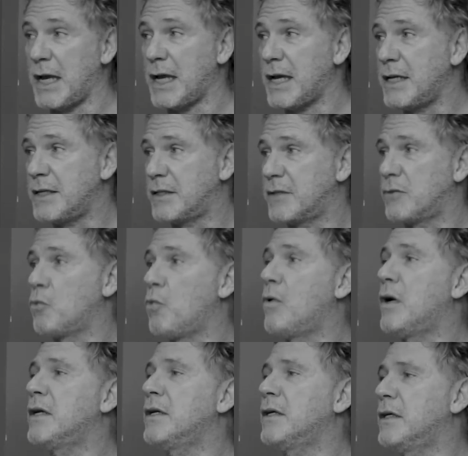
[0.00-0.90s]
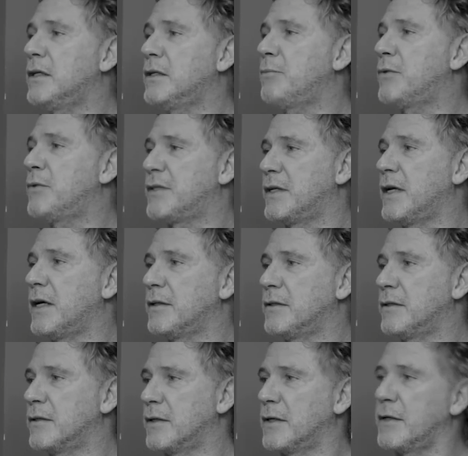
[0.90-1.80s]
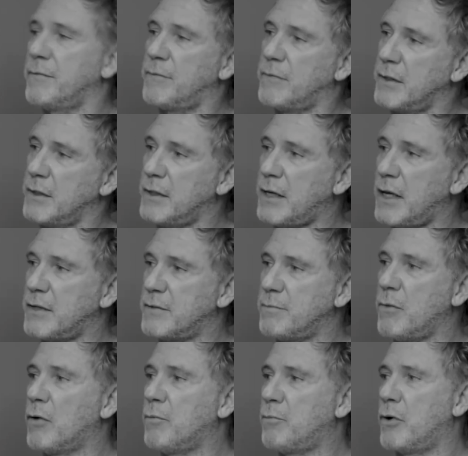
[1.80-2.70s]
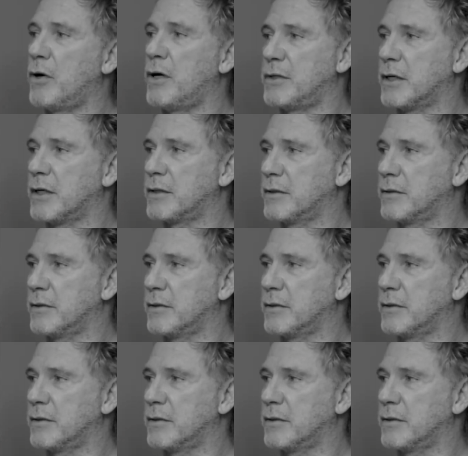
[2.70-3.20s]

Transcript: it's 100% if in a small project.